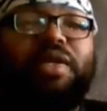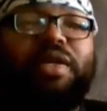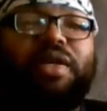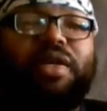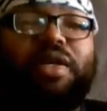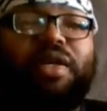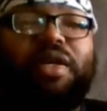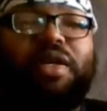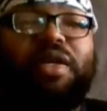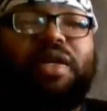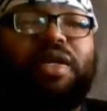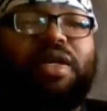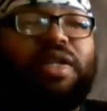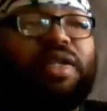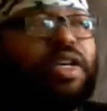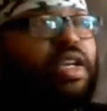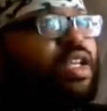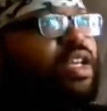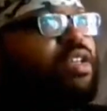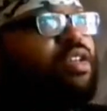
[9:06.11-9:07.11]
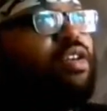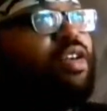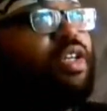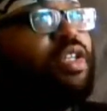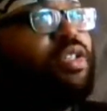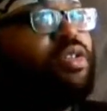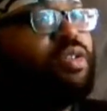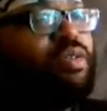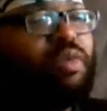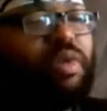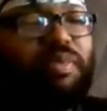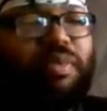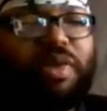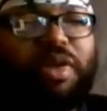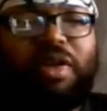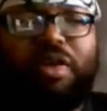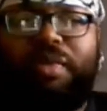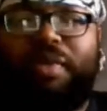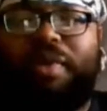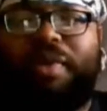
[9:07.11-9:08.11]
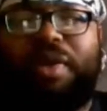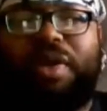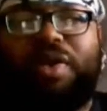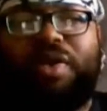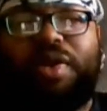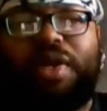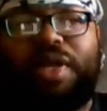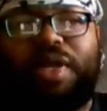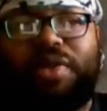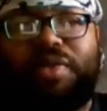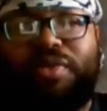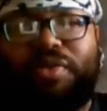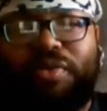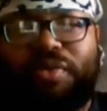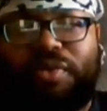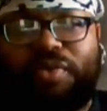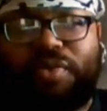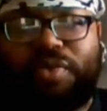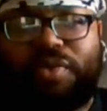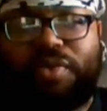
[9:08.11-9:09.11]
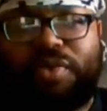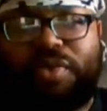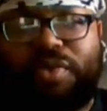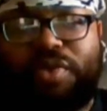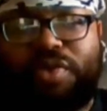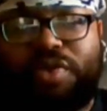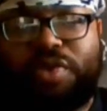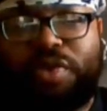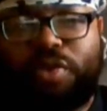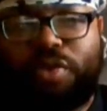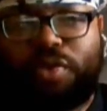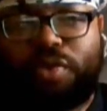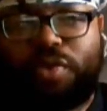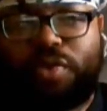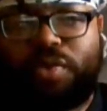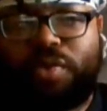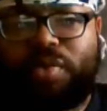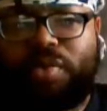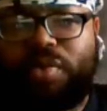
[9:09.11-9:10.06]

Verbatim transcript: Uh, I think there's only, you know, maybe only two.